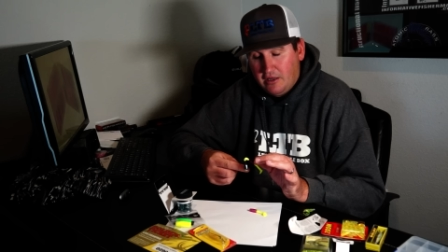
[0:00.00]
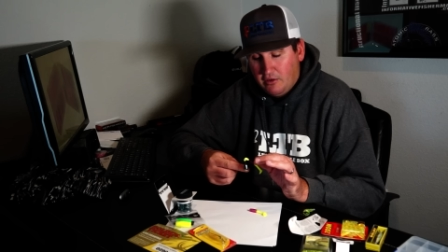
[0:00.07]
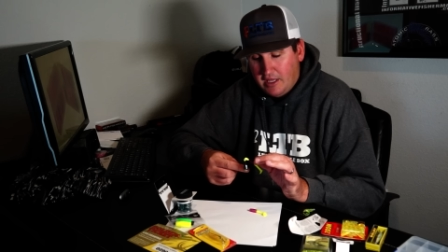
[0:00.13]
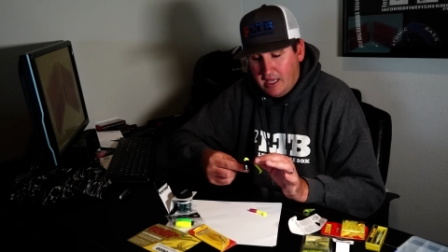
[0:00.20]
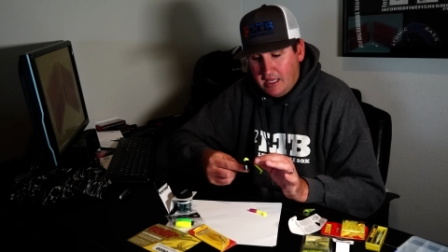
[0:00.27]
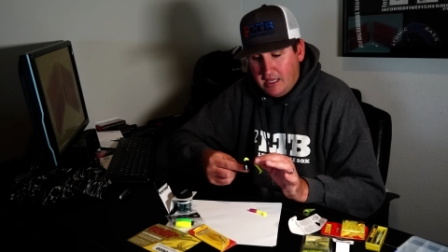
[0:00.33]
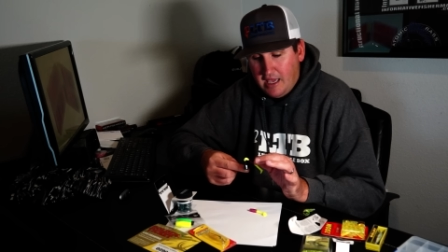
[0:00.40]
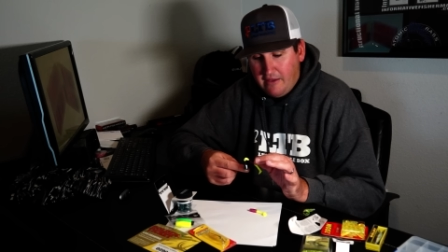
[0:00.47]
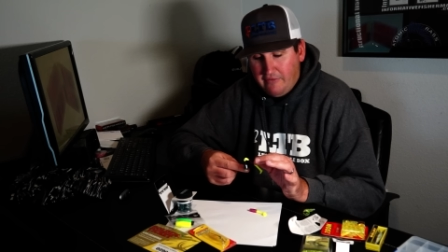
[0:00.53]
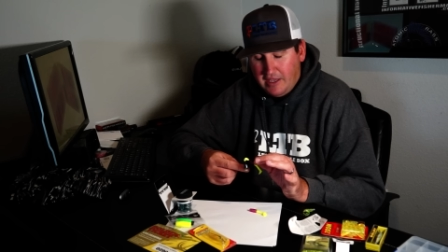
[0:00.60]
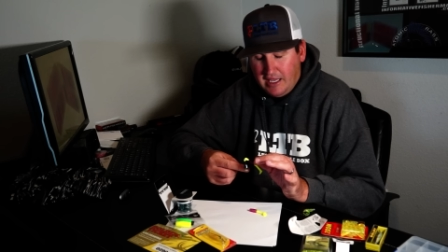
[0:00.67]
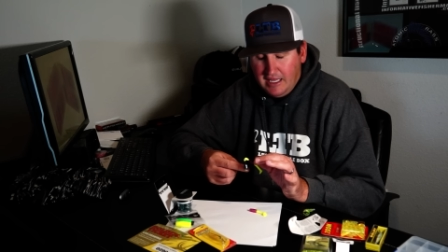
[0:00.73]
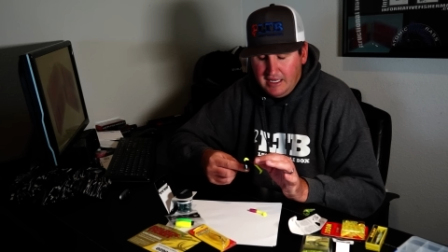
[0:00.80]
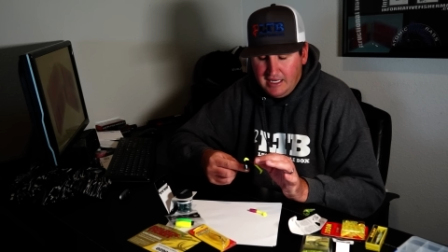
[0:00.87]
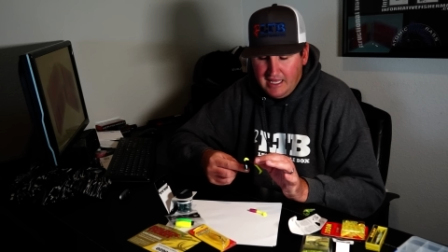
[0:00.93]
Okay, you
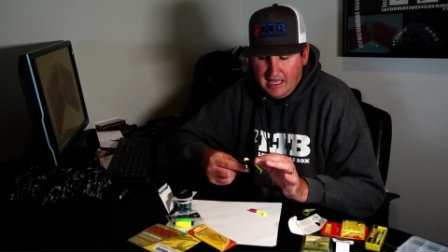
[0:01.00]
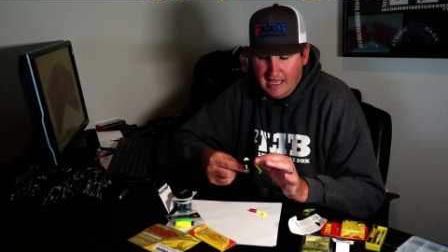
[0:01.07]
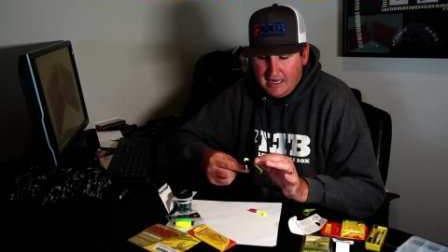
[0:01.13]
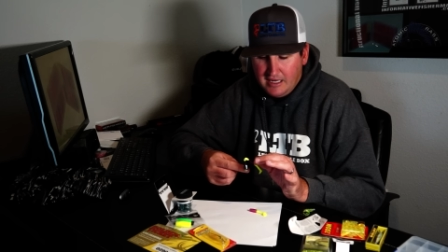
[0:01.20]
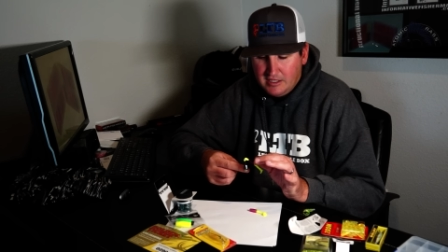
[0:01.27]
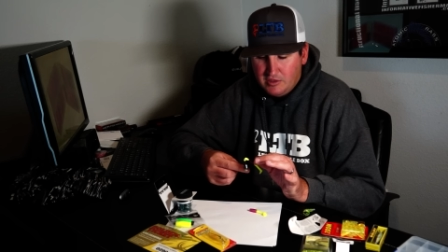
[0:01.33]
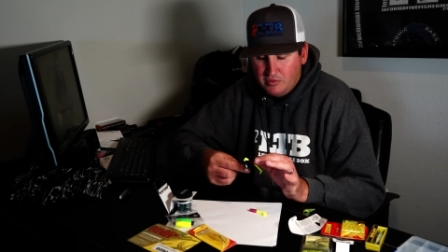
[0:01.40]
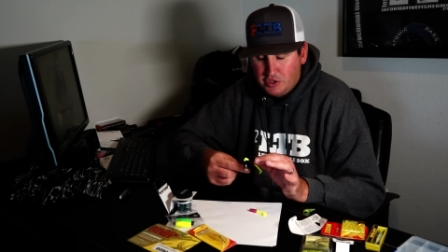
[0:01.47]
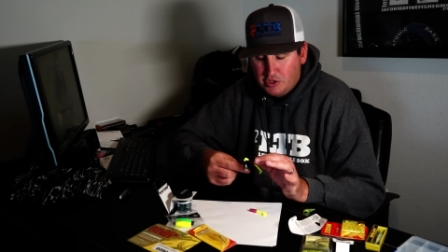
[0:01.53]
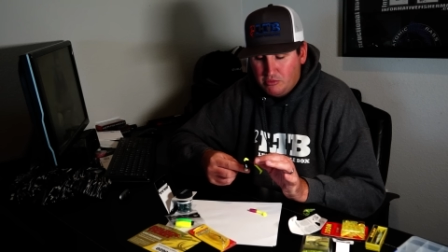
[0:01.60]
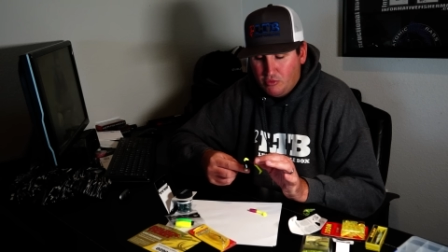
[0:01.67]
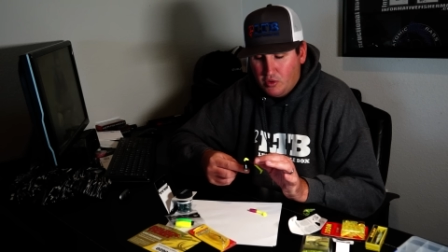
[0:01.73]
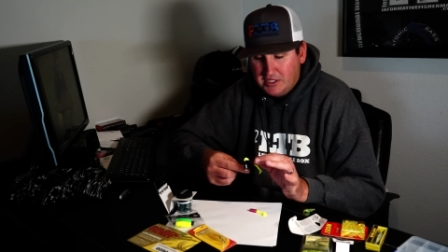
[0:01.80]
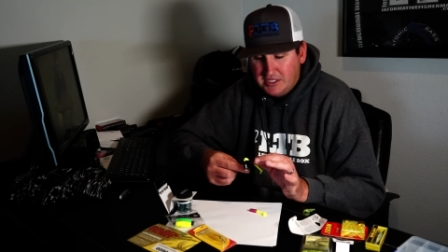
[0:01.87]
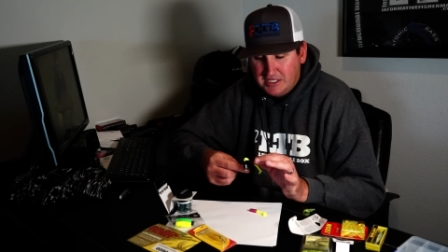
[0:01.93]
have Indiana's, which are
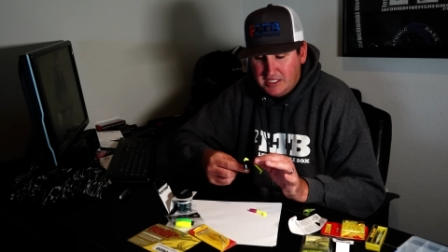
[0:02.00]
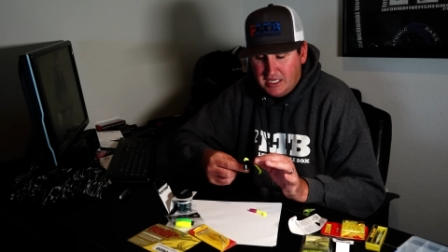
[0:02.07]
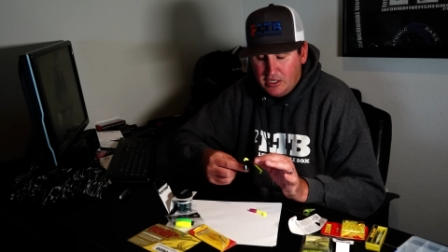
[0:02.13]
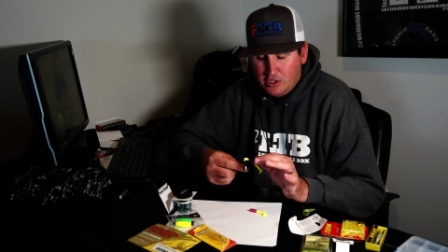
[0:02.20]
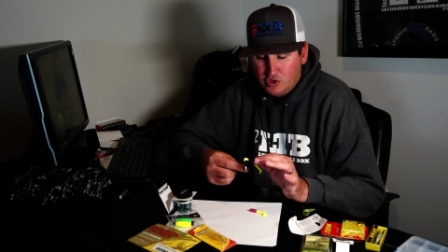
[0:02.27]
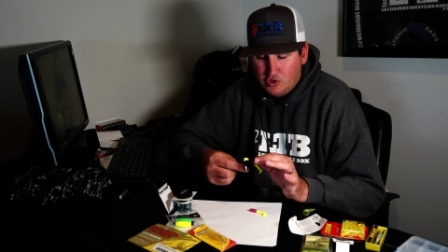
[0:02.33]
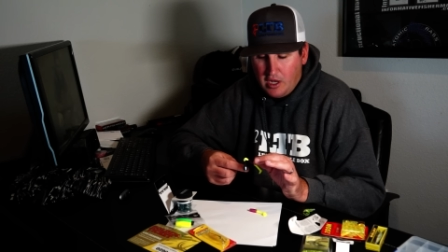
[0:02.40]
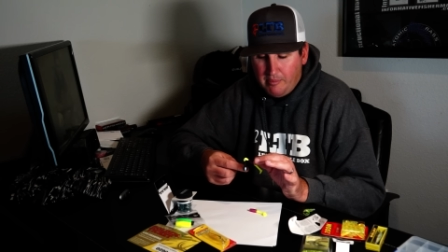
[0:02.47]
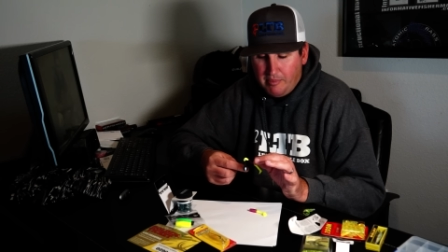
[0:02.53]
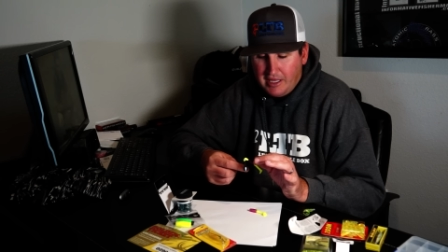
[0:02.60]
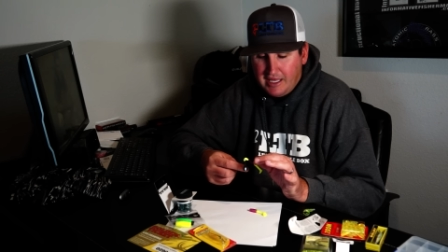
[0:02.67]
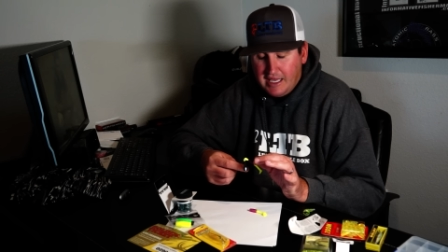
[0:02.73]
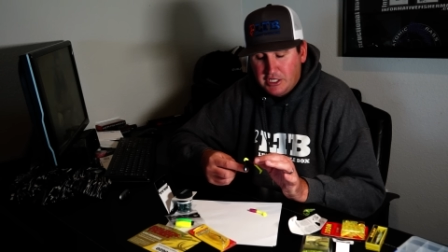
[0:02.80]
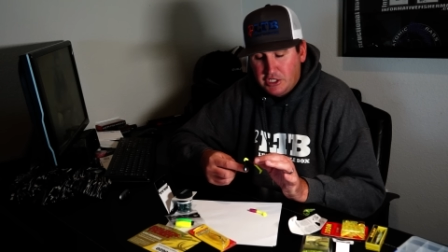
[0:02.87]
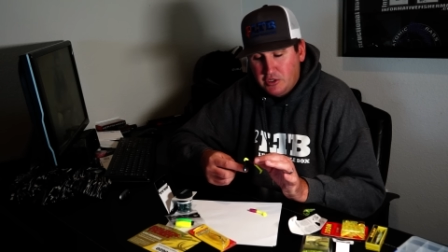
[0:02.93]
more teardrop. I
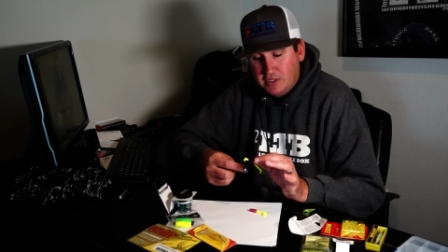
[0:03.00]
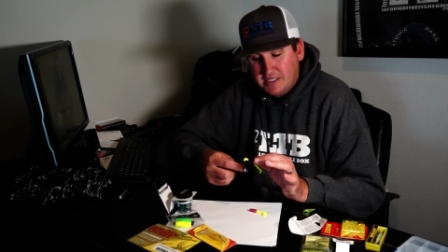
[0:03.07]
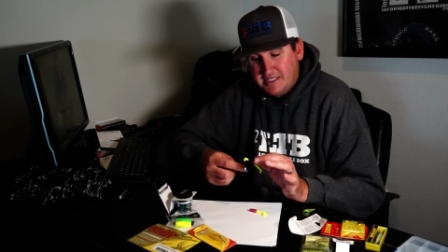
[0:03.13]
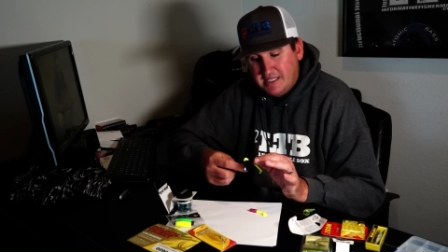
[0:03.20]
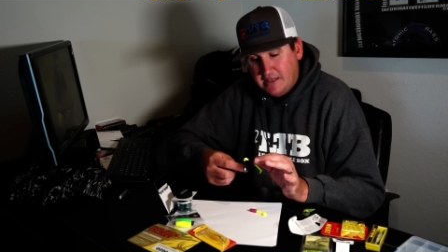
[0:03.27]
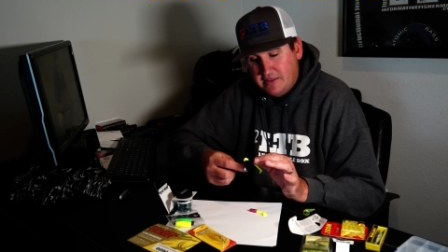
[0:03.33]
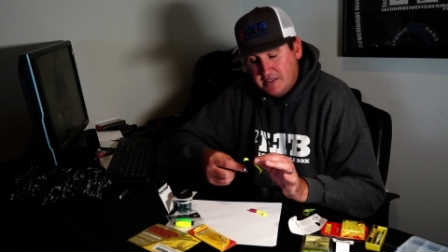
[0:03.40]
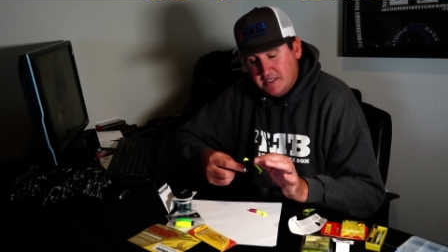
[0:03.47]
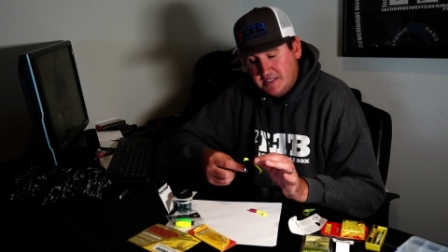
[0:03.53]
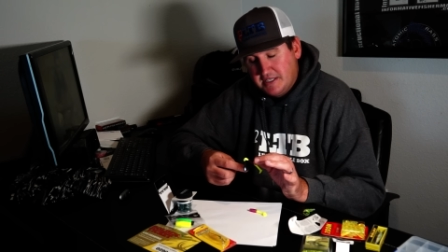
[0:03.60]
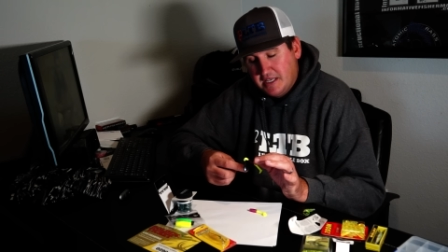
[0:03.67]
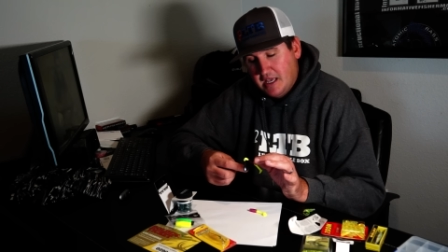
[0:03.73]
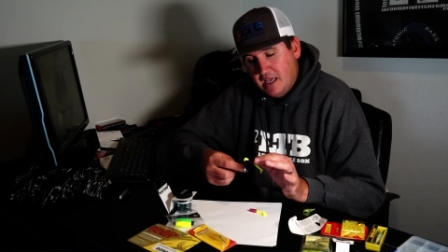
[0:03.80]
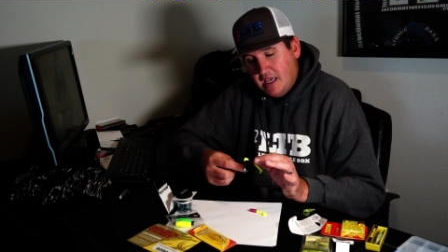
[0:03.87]
guess you could say this is